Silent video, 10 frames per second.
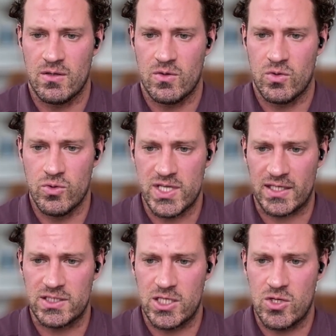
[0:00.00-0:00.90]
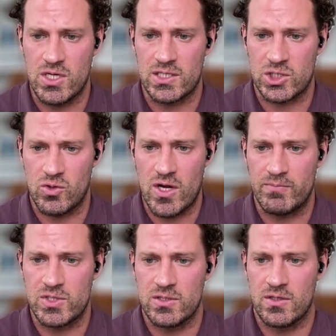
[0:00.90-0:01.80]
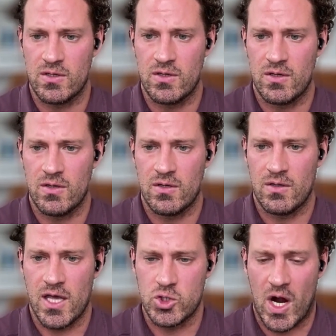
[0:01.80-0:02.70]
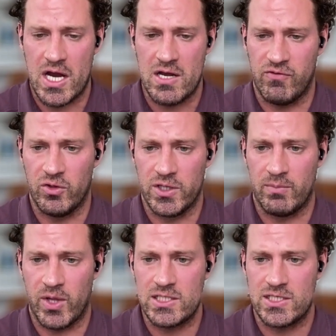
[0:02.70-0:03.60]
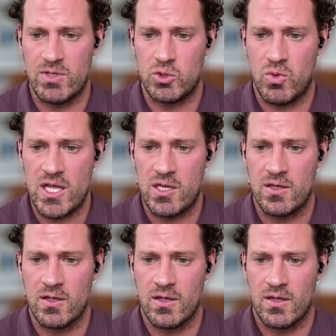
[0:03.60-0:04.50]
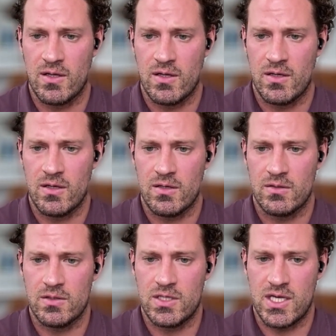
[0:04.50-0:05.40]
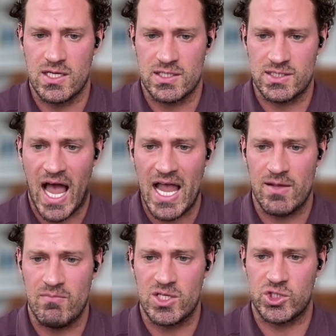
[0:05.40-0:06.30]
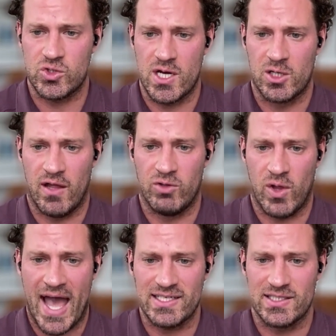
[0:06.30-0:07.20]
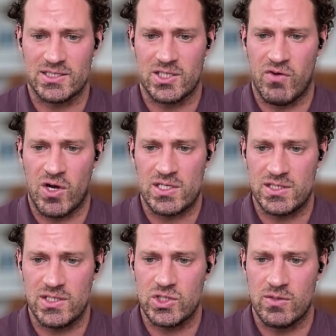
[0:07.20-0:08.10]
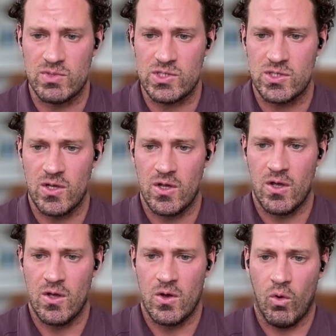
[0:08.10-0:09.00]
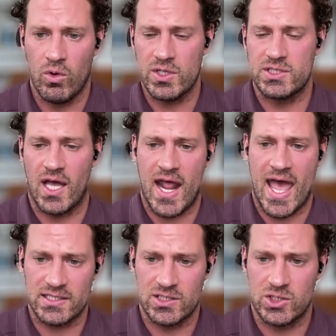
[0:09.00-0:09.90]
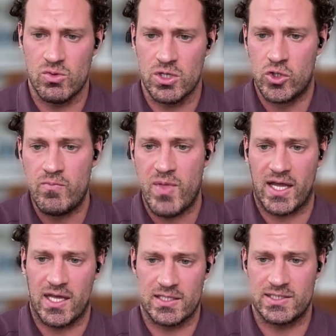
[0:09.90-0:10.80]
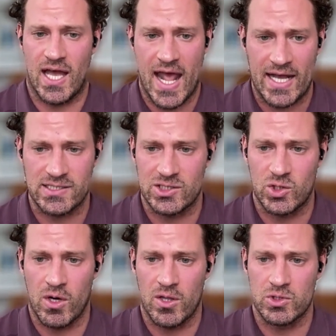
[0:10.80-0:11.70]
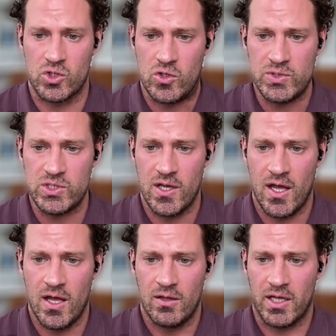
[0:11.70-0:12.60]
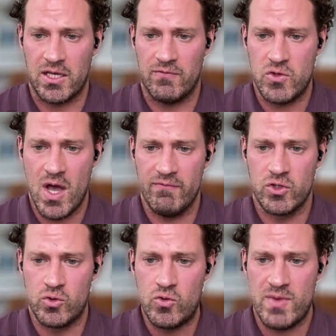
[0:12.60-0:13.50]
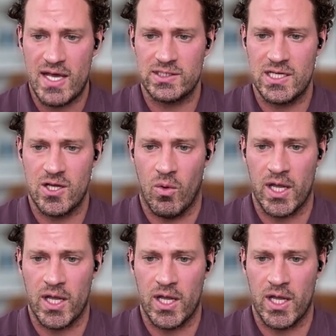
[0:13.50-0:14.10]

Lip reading: who's executing a script and trying to fill in the blanks in between can assign administrator level access to various systems or assign access to a group that can assign access to one of those groups? Like, if you have group nesting going